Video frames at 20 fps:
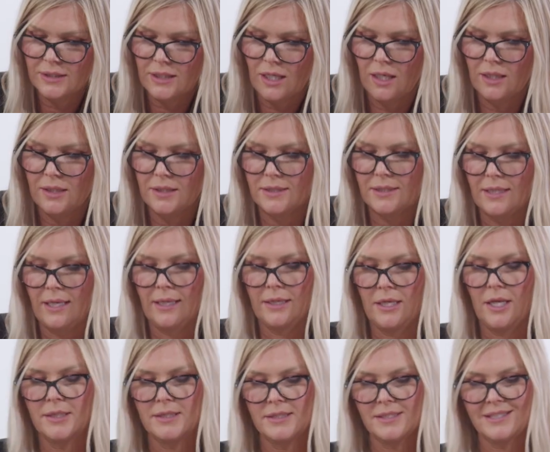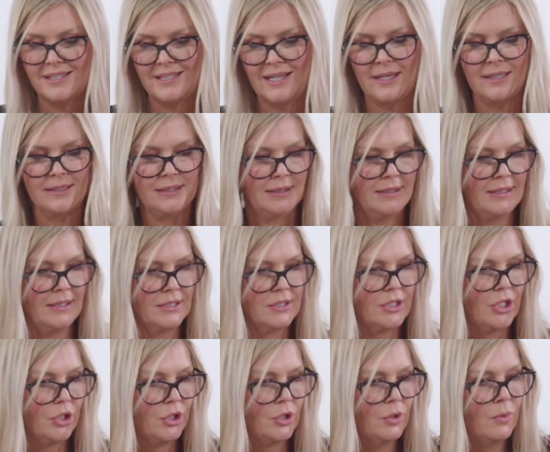colours and understanding this,
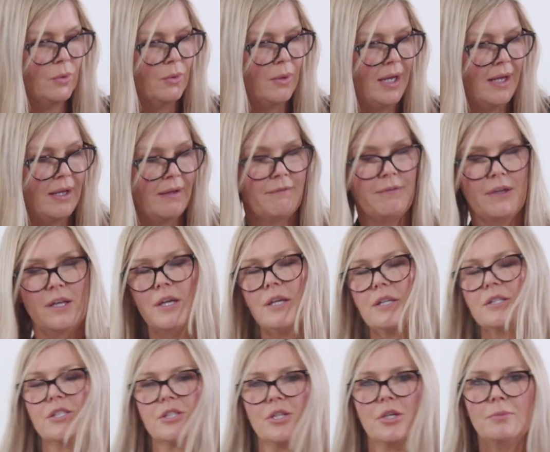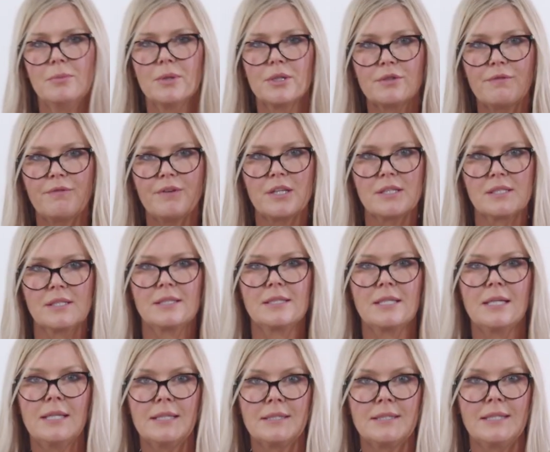you will have so much
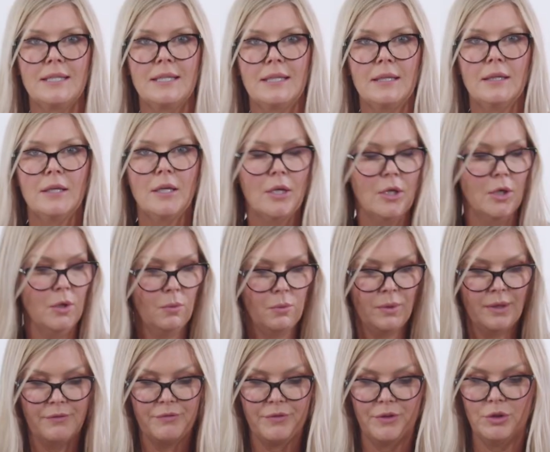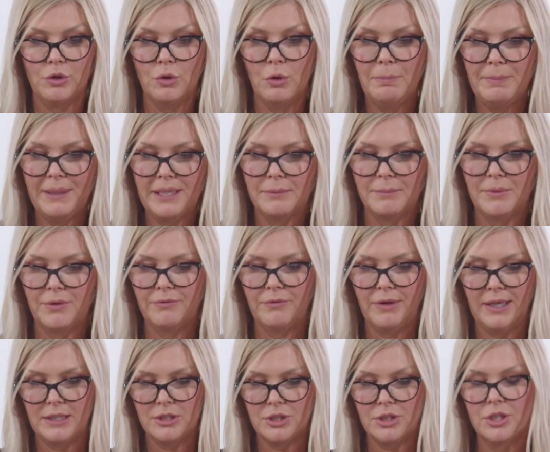versatility with your pigment
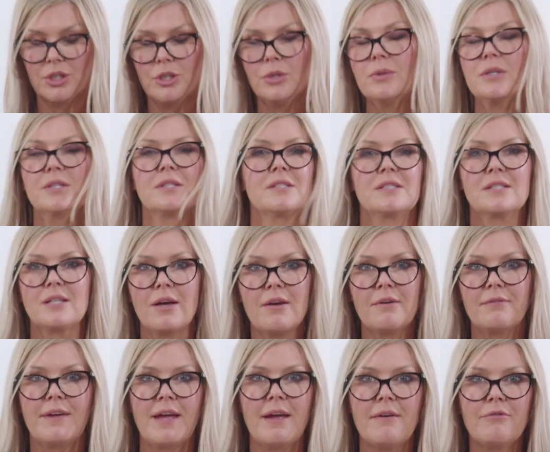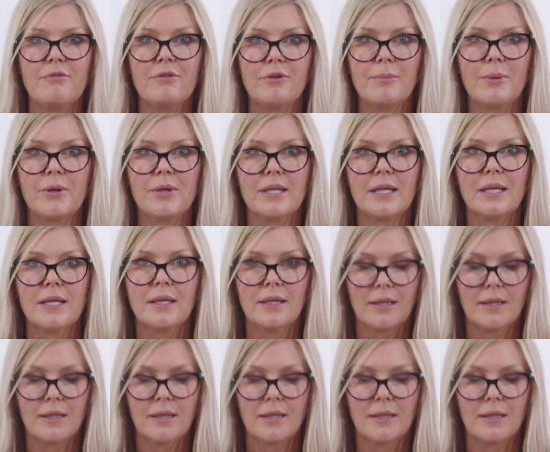range that you can serve everybody.